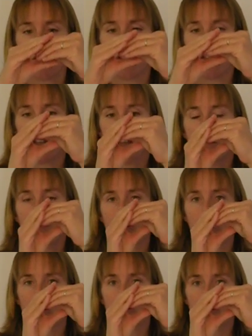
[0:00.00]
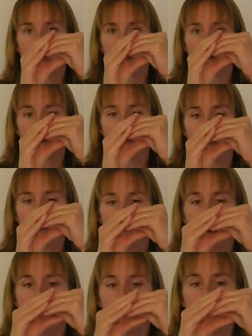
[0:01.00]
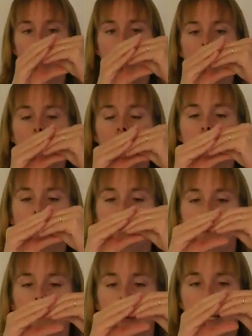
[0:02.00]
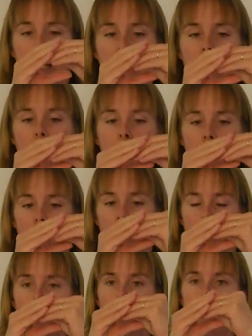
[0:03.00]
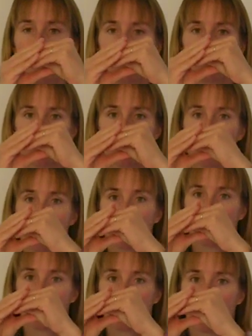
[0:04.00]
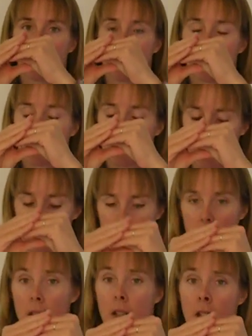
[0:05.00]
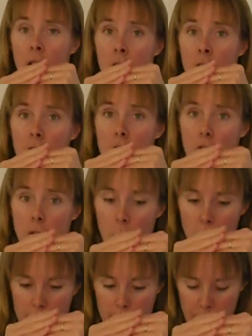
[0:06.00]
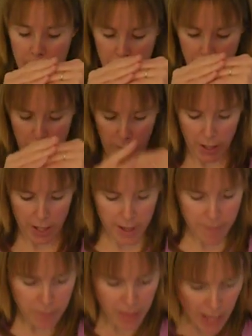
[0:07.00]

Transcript: then the nipple moves to the roof of the mouth, and the baby is providing suction all the while, so the nipple will even get sucked in some more. Okay?